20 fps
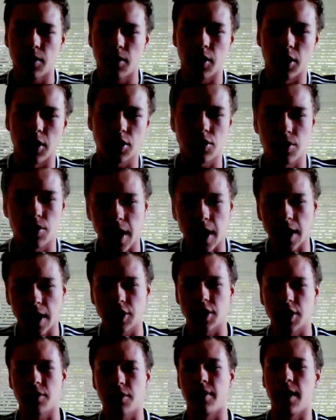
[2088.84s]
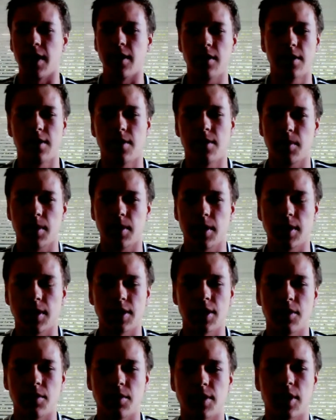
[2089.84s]
tragic event because
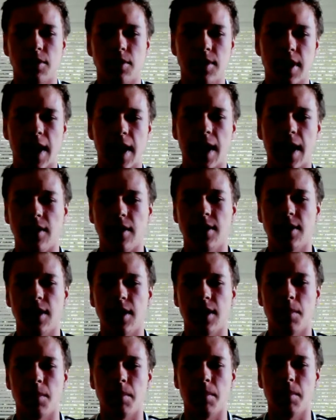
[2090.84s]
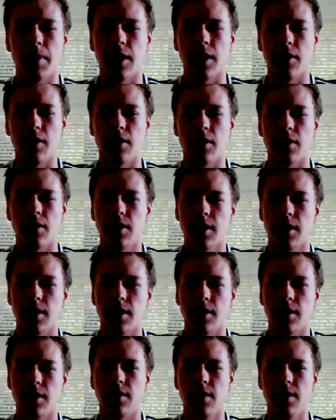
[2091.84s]
he was so talented at Baylor.
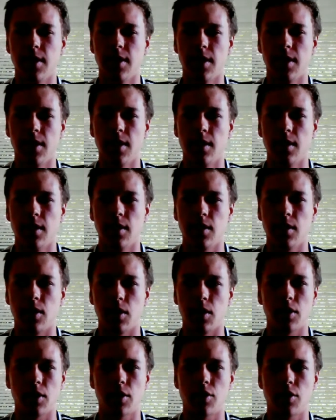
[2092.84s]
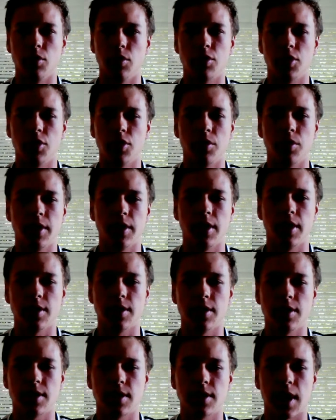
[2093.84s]
And through 2
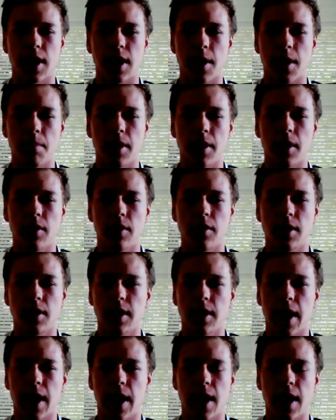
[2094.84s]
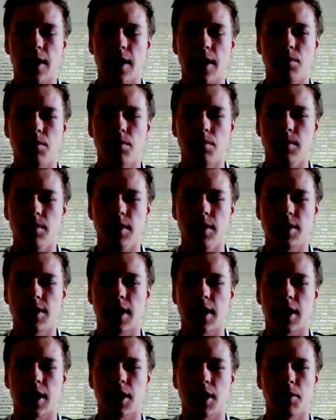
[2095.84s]
years at Baylor, he had the
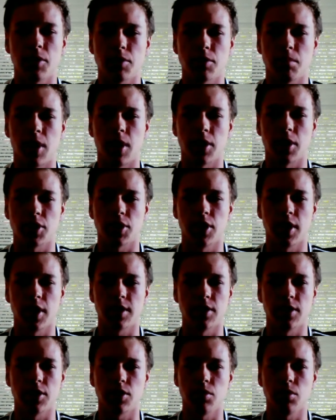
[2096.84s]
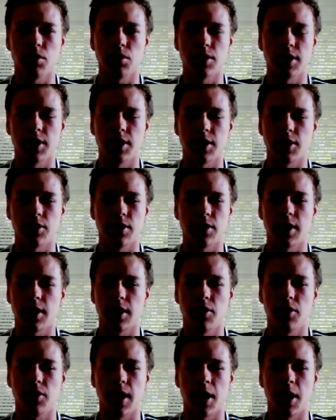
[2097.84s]
second most blocked shots in the school's history. He had
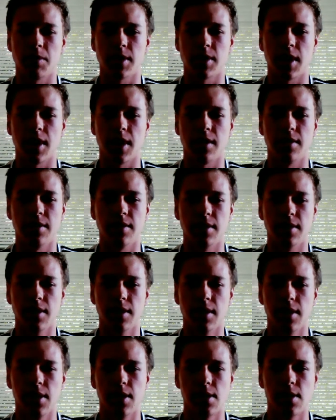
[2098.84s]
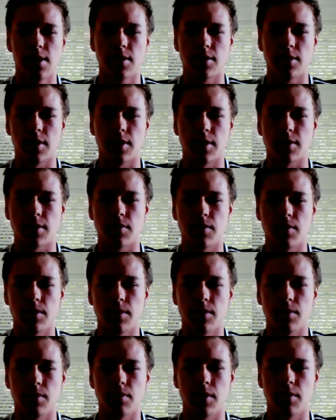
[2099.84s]
great upside. That's
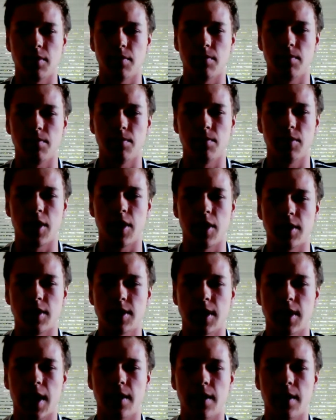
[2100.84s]
very sad.